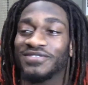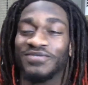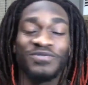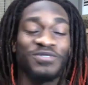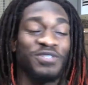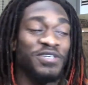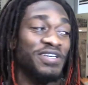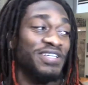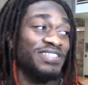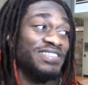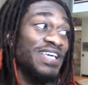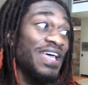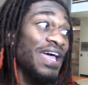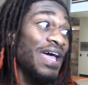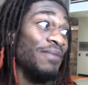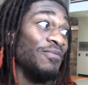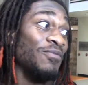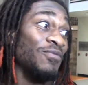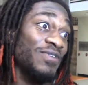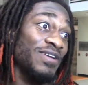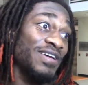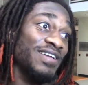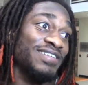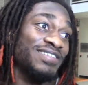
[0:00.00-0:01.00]
was good
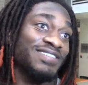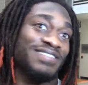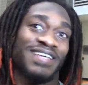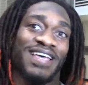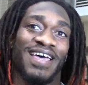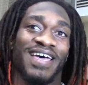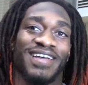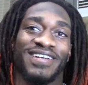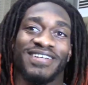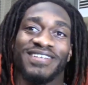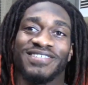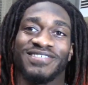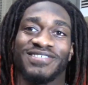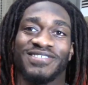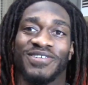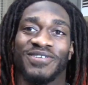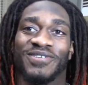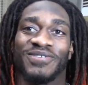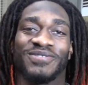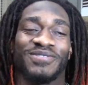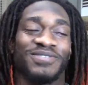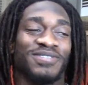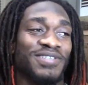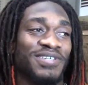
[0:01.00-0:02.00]
timing when I decided,
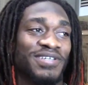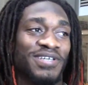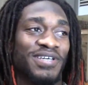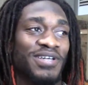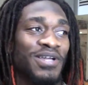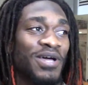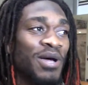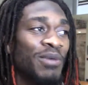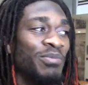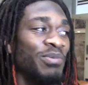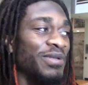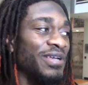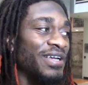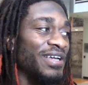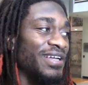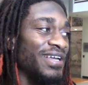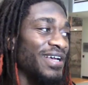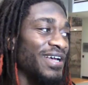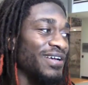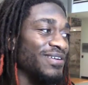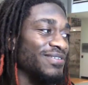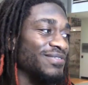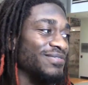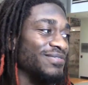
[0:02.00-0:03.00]
so it all played out.